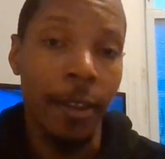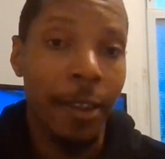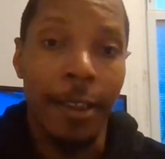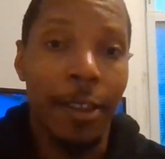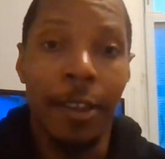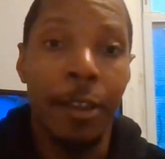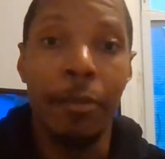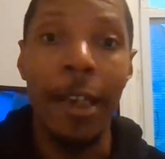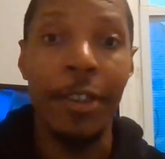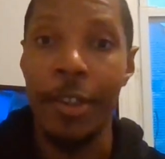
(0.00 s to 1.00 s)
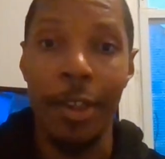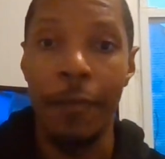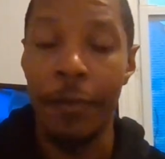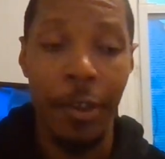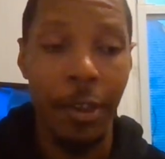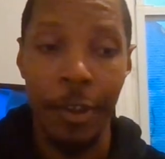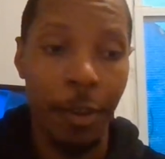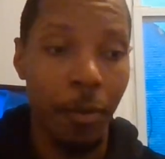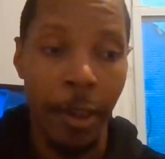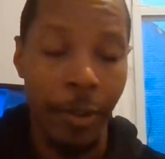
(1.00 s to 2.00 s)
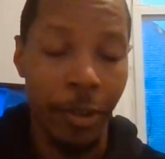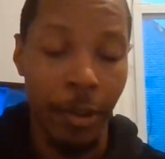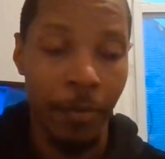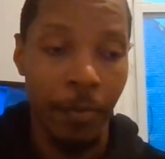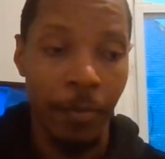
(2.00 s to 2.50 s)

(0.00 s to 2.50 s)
It's like, Sonny, you got yourself into a situation.